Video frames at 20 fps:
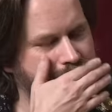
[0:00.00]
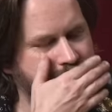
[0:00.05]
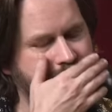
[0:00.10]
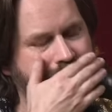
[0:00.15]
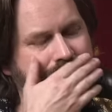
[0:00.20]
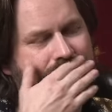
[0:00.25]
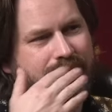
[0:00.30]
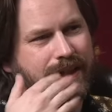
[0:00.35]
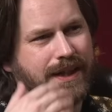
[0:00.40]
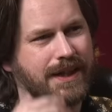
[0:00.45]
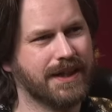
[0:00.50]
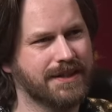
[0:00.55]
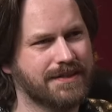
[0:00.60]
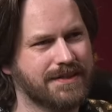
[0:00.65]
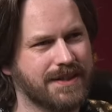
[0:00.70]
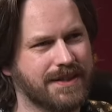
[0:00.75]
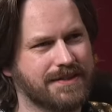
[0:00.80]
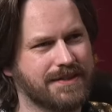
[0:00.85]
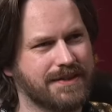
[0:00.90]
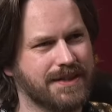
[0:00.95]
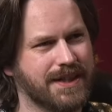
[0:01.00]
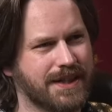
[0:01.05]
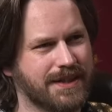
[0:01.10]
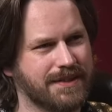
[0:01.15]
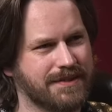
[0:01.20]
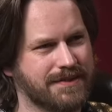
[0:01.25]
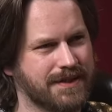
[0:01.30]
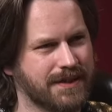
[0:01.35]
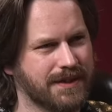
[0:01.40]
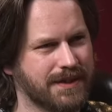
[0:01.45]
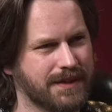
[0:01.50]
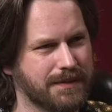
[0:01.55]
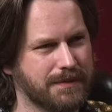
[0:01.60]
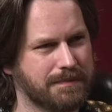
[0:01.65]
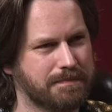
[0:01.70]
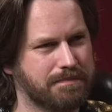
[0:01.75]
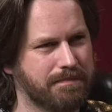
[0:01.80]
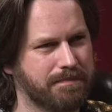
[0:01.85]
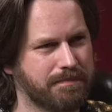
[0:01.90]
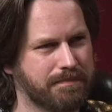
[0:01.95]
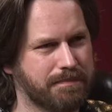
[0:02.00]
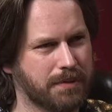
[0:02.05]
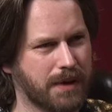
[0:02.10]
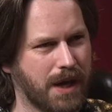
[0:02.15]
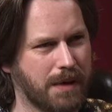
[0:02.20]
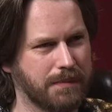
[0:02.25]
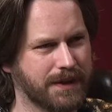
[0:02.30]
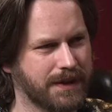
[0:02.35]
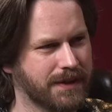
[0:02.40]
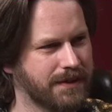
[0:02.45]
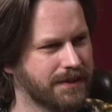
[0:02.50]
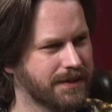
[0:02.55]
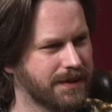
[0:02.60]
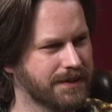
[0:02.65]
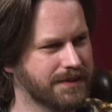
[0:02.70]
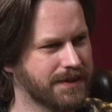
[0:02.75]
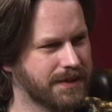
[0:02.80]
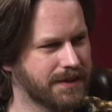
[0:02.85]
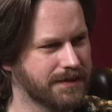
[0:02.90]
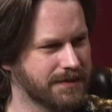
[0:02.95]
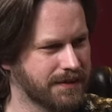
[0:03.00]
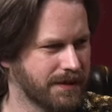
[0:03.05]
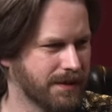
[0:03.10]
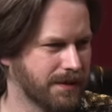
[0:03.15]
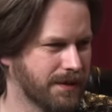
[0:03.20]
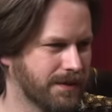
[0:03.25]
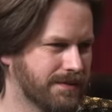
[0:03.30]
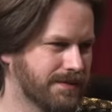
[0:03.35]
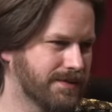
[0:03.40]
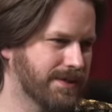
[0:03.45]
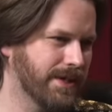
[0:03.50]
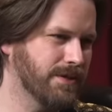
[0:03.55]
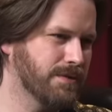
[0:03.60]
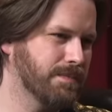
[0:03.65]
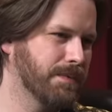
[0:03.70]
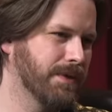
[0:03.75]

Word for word: Yeah, it's it's not as uh, prominent as it is in the stage